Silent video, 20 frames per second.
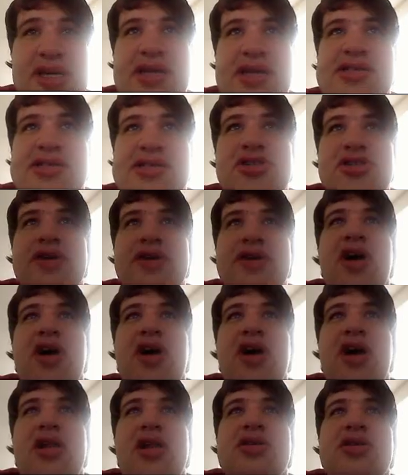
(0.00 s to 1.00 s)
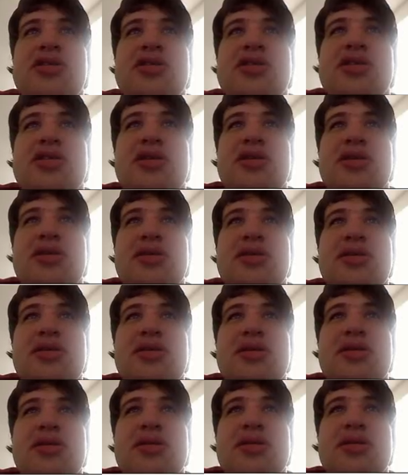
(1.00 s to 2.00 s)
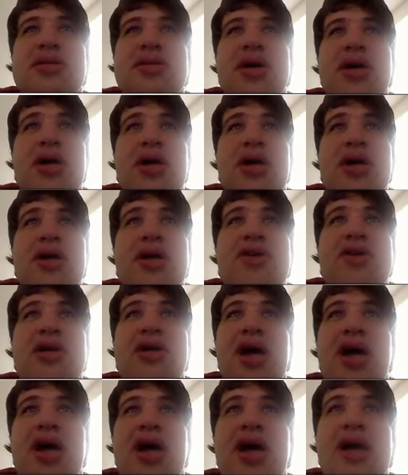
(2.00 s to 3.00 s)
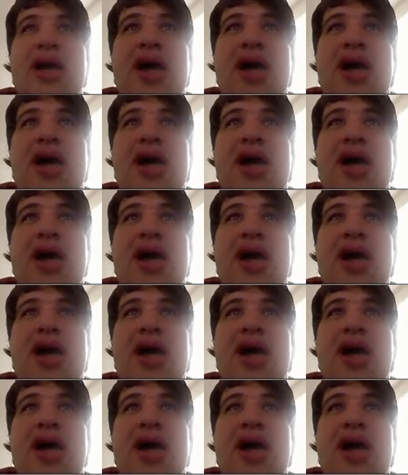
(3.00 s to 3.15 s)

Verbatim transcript: Instagram followers. I'm not even gonna lie,